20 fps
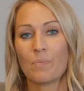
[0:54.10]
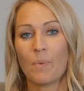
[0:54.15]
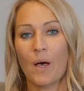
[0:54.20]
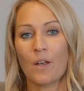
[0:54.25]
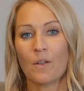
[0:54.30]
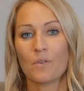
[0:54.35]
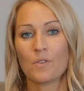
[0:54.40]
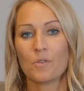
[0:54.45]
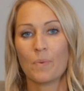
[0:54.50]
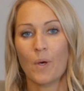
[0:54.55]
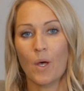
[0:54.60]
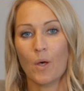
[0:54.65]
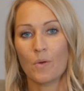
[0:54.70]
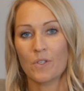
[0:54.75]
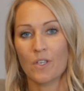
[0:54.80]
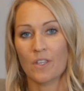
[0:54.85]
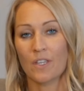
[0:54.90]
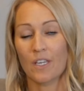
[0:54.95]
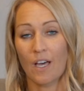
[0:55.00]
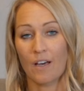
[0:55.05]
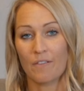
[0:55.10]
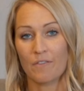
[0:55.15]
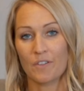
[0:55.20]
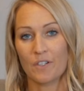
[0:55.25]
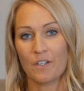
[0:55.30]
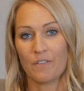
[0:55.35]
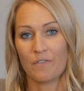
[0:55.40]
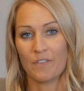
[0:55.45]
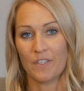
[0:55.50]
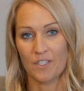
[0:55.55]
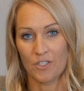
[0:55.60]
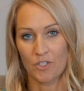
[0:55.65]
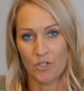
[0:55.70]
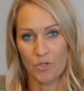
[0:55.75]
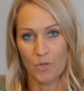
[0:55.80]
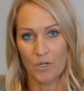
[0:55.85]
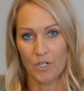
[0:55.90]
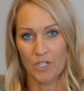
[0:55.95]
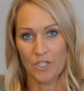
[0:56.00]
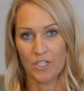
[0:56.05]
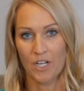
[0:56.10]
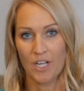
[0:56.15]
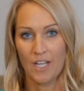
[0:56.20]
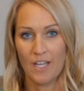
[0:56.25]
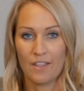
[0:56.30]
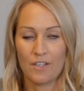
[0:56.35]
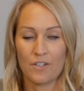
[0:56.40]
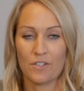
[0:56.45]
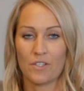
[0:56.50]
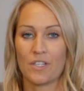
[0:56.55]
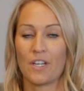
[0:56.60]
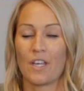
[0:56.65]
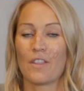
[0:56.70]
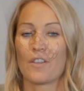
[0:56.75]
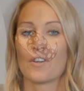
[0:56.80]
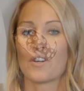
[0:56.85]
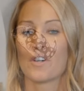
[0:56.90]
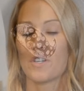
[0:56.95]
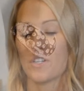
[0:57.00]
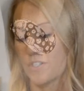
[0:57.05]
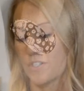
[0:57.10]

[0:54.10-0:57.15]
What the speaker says: Bono's pose on the cover of this George, there's another